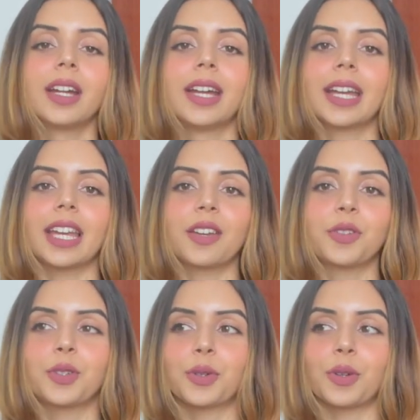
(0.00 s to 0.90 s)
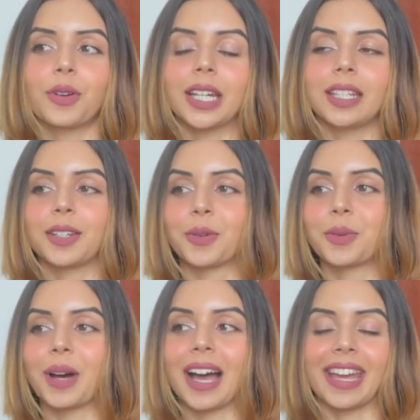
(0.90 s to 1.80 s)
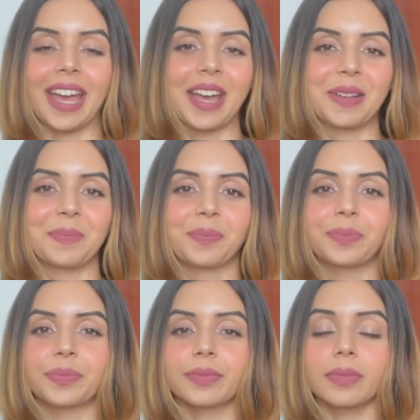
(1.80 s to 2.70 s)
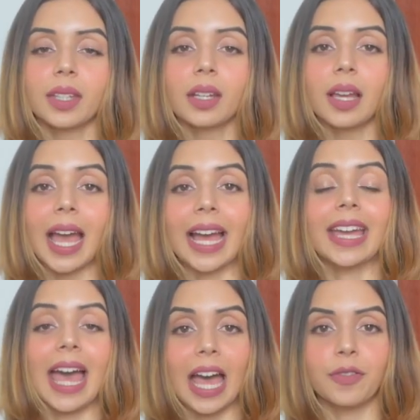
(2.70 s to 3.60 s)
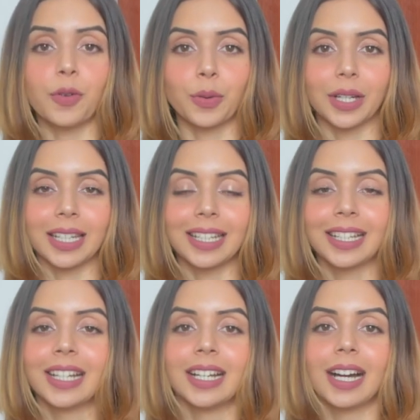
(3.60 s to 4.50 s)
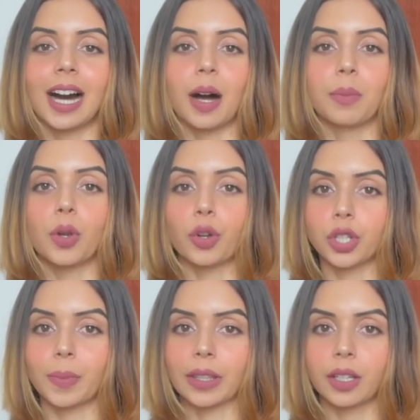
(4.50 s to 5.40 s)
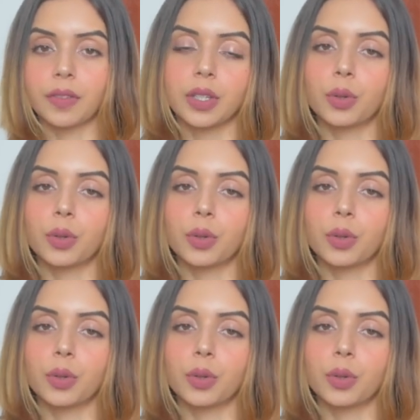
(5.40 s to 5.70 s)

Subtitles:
If you don't already know, I have already launched my thrift store.